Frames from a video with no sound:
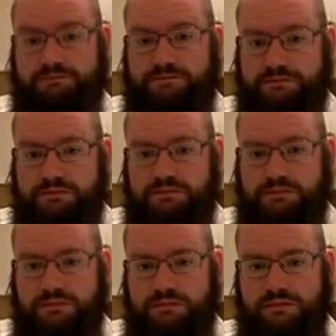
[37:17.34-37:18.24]

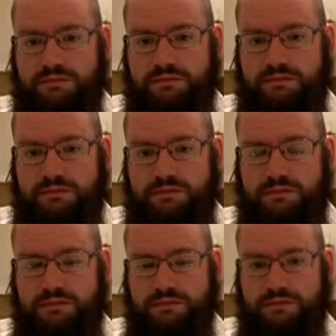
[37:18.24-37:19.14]

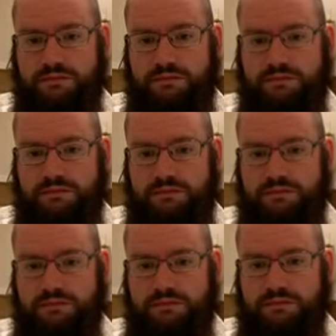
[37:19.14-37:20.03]

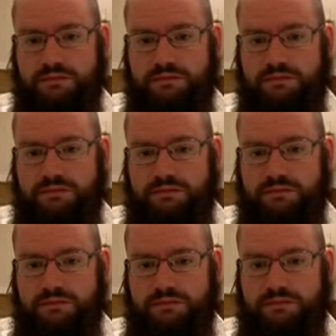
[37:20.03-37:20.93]

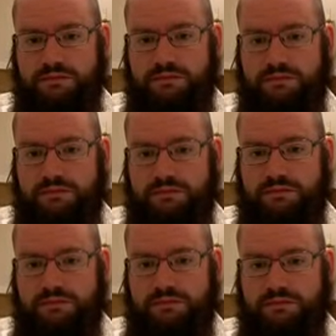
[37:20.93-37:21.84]

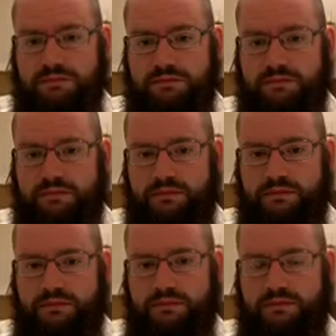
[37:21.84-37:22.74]
[no speech]